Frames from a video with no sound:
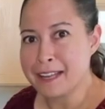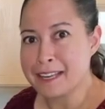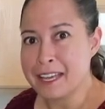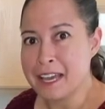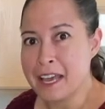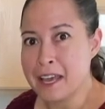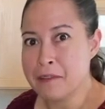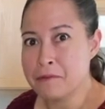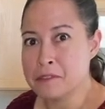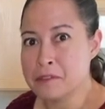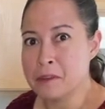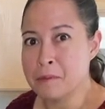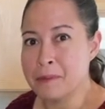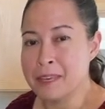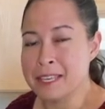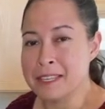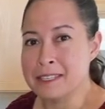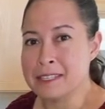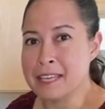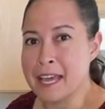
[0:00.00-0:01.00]
I have some
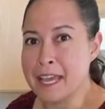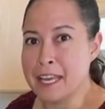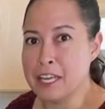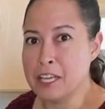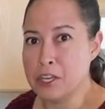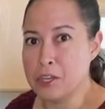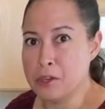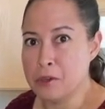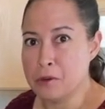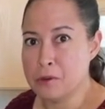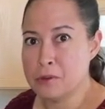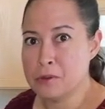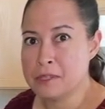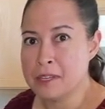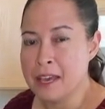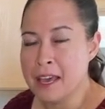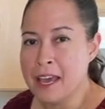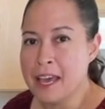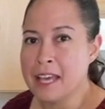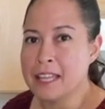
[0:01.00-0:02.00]
exciting news.
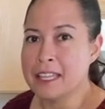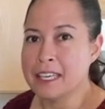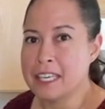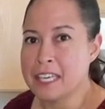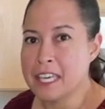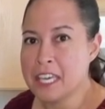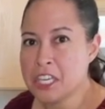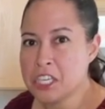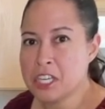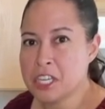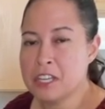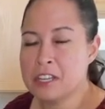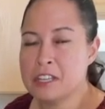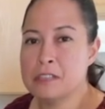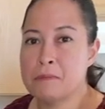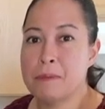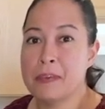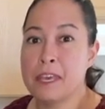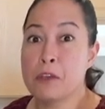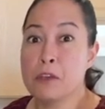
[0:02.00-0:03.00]
The kitchen is
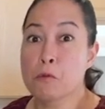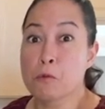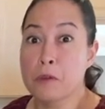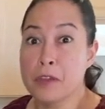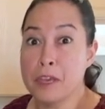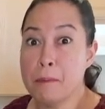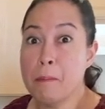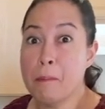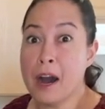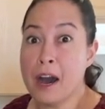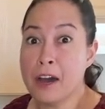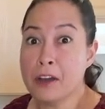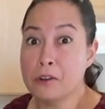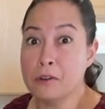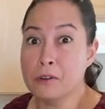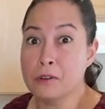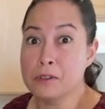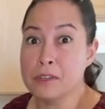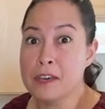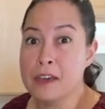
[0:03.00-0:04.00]
being
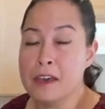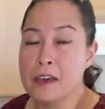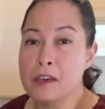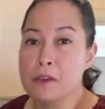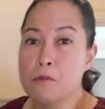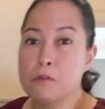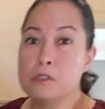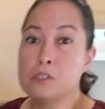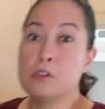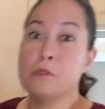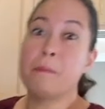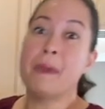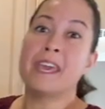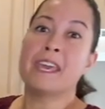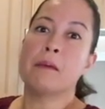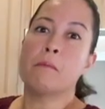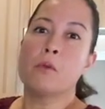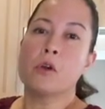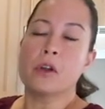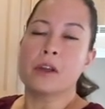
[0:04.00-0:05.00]
remodeled to make
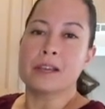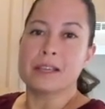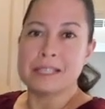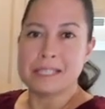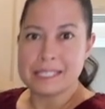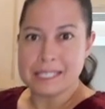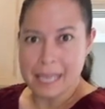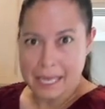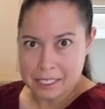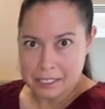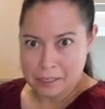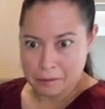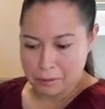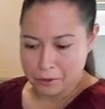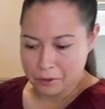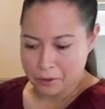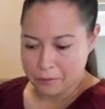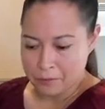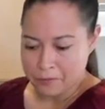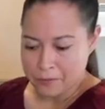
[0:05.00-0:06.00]
it more
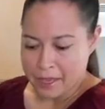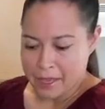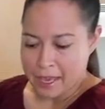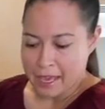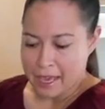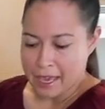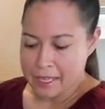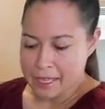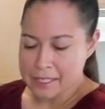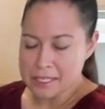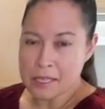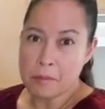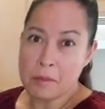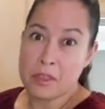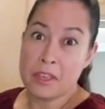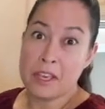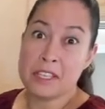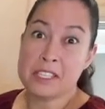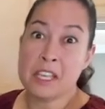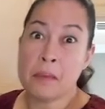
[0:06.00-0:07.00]
accessible. And some of the
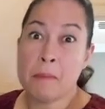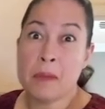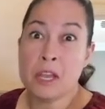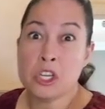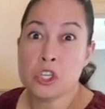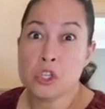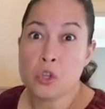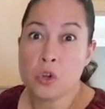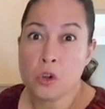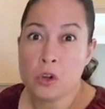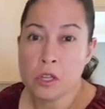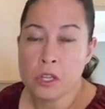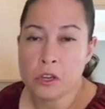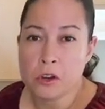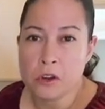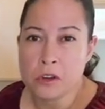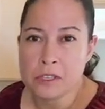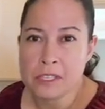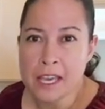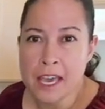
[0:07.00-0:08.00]
things I mentioned earlier
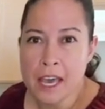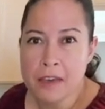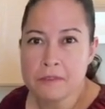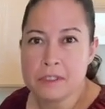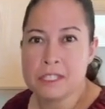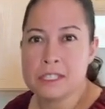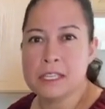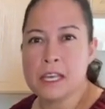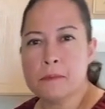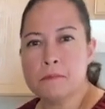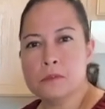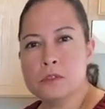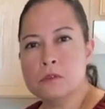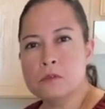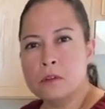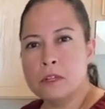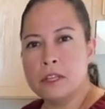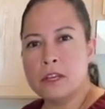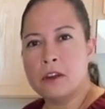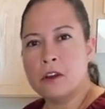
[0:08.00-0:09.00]
is I have a step
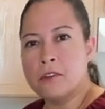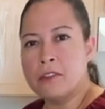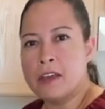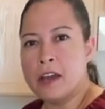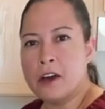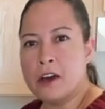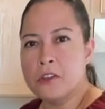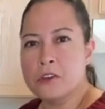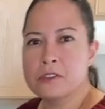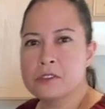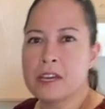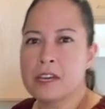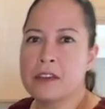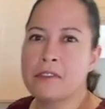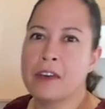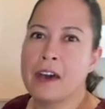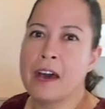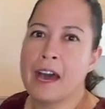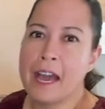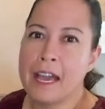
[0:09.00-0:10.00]
stool here on the other side of
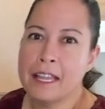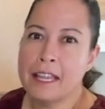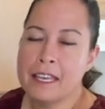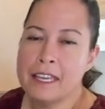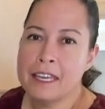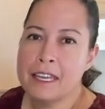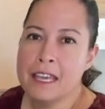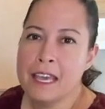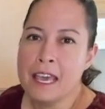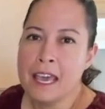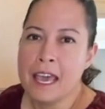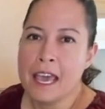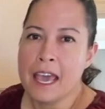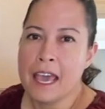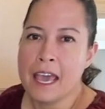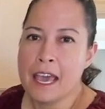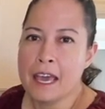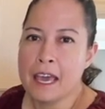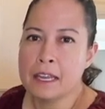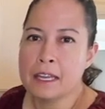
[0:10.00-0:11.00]
the island.
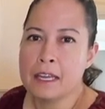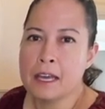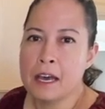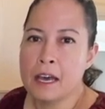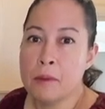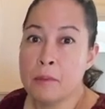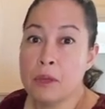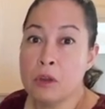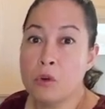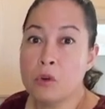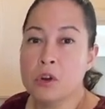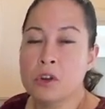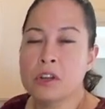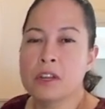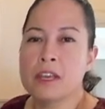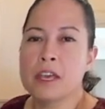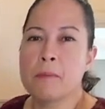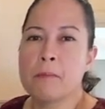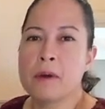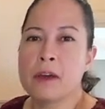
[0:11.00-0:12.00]
And um, in order to
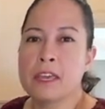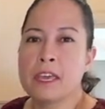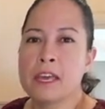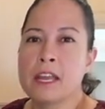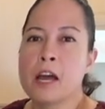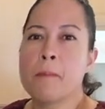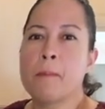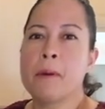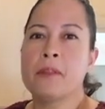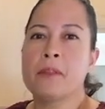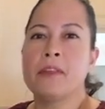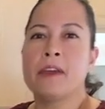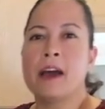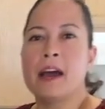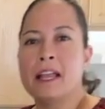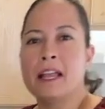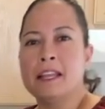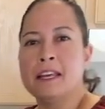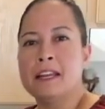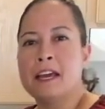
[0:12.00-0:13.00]
get, get up on the
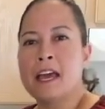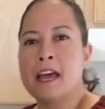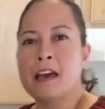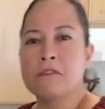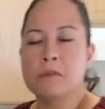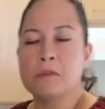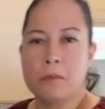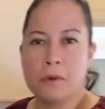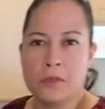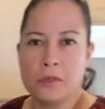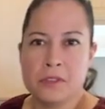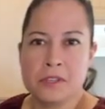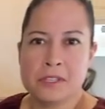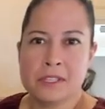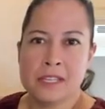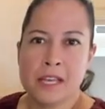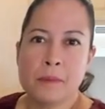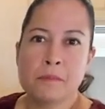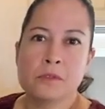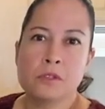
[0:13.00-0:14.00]
island, I have to put the
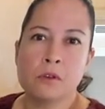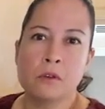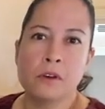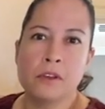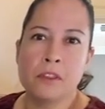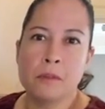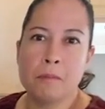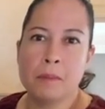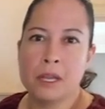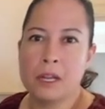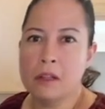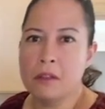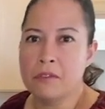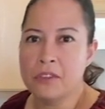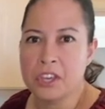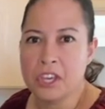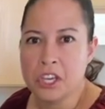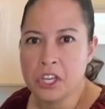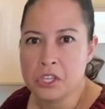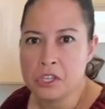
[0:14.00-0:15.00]
step stool in the middle of the
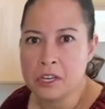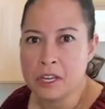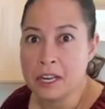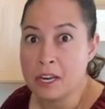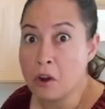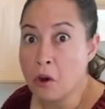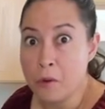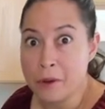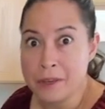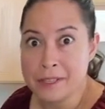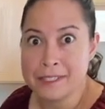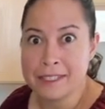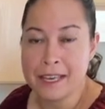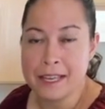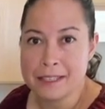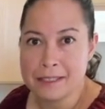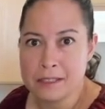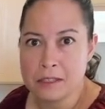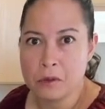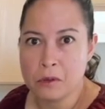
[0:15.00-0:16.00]
kitchen and it always
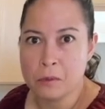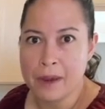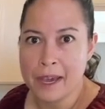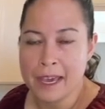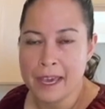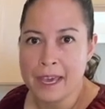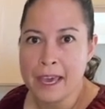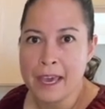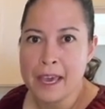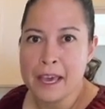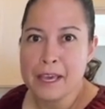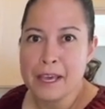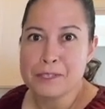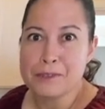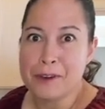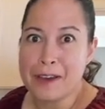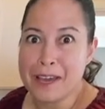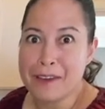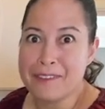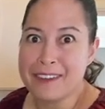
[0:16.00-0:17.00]
gets in the way. So
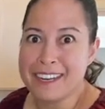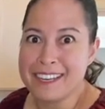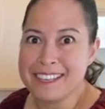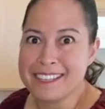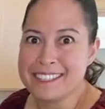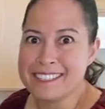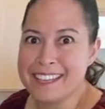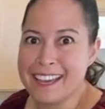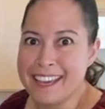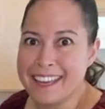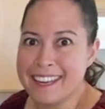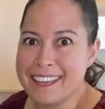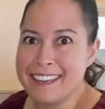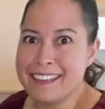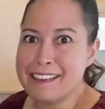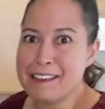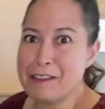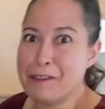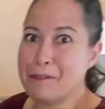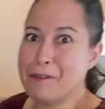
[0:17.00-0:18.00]
I have an exciting
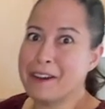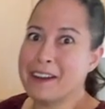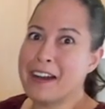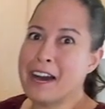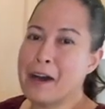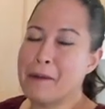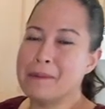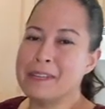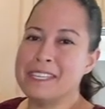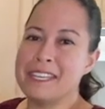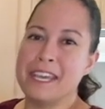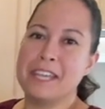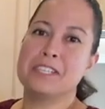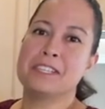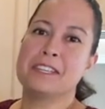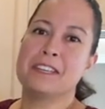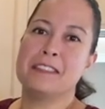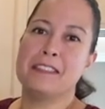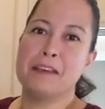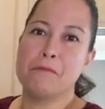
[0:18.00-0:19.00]
new
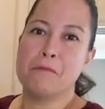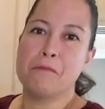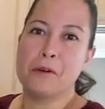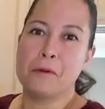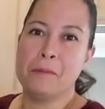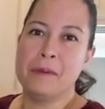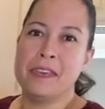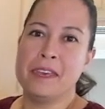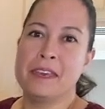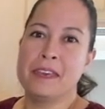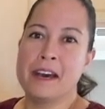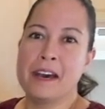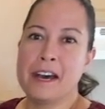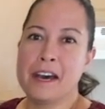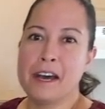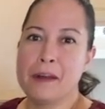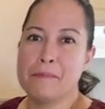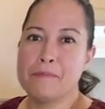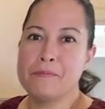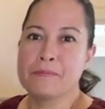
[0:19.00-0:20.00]
accommodation that will be
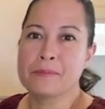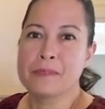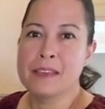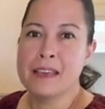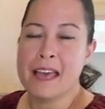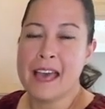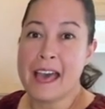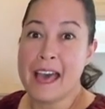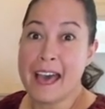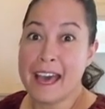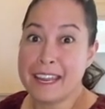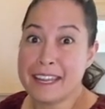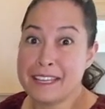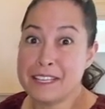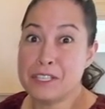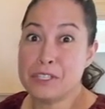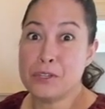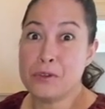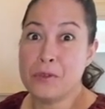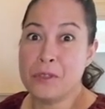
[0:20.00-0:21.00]
um, added
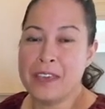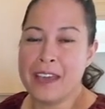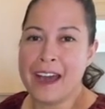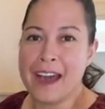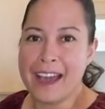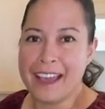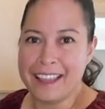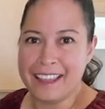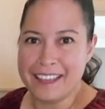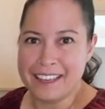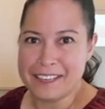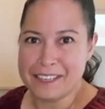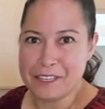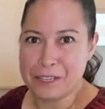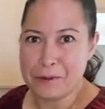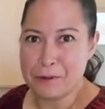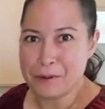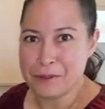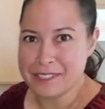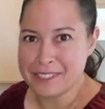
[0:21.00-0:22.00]
to the island you
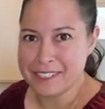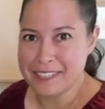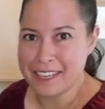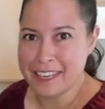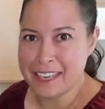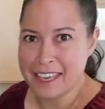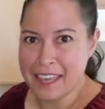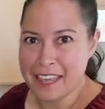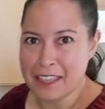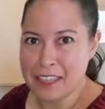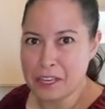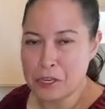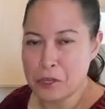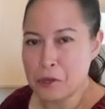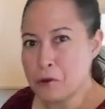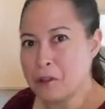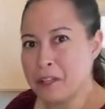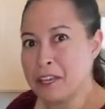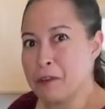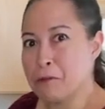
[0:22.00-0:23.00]
will see in the
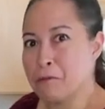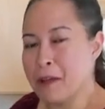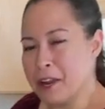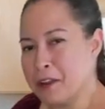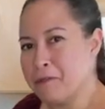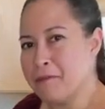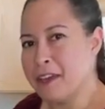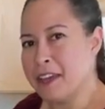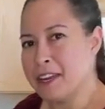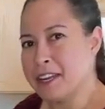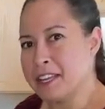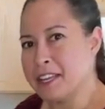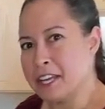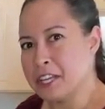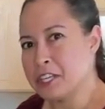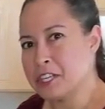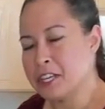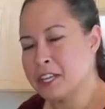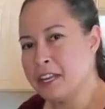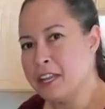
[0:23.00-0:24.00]
newly renovated
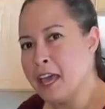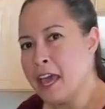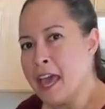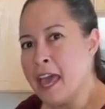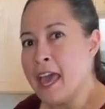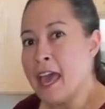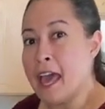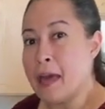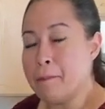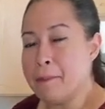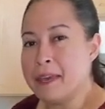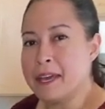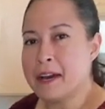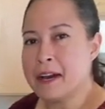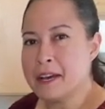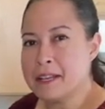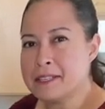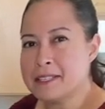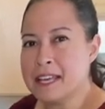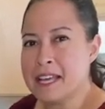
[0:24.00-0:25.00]
kitchen. And
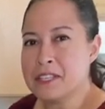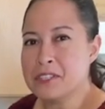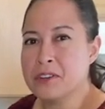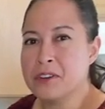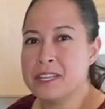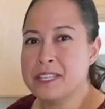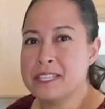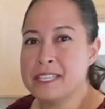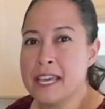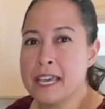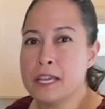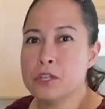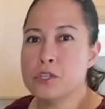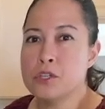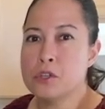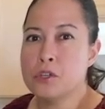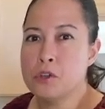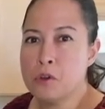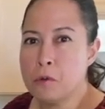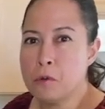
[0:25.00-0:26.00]
because that's going to take
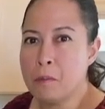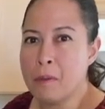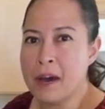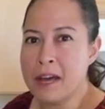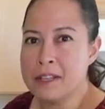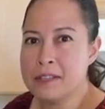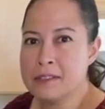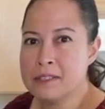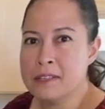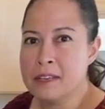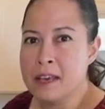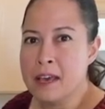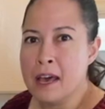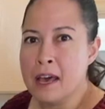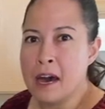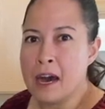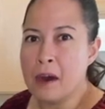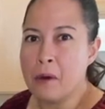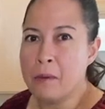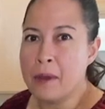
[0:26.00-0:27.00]
two months,
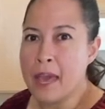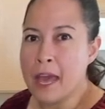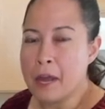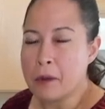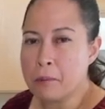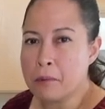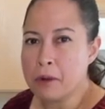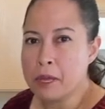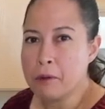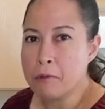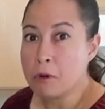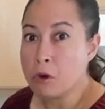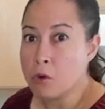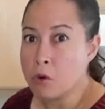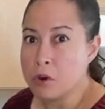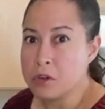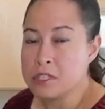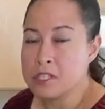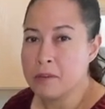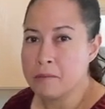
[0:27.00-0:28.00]
uh, we had to
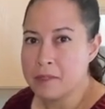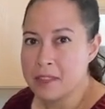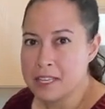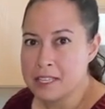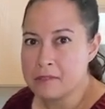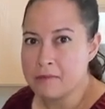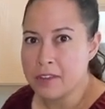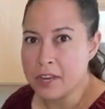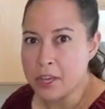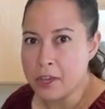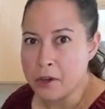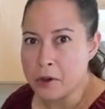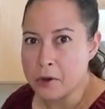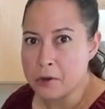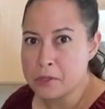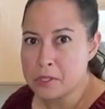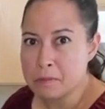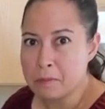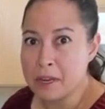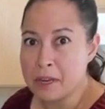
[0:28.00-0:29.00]
pre-record some of these
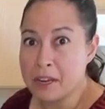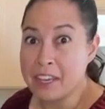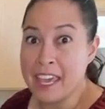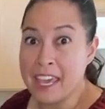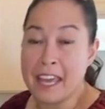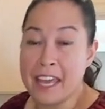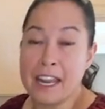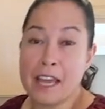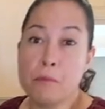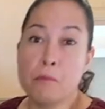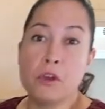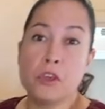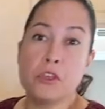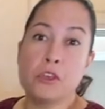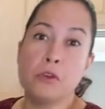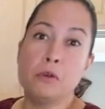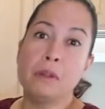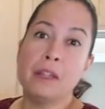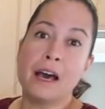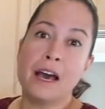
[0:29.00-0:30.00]
videos, but again, I'm with
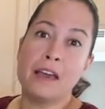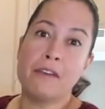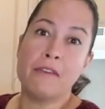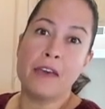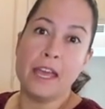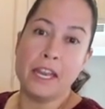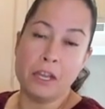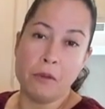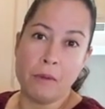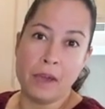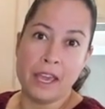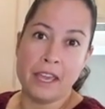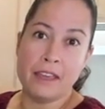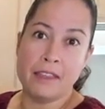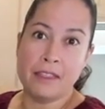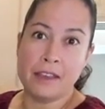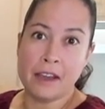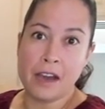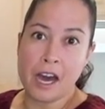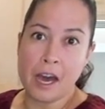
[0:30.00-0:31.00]
you live anyway in
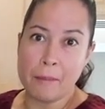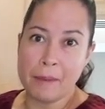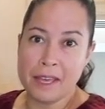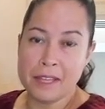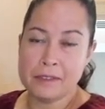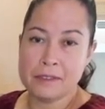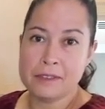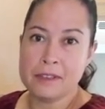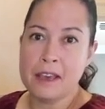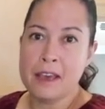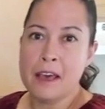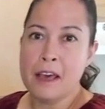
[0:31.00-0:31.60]
the comments.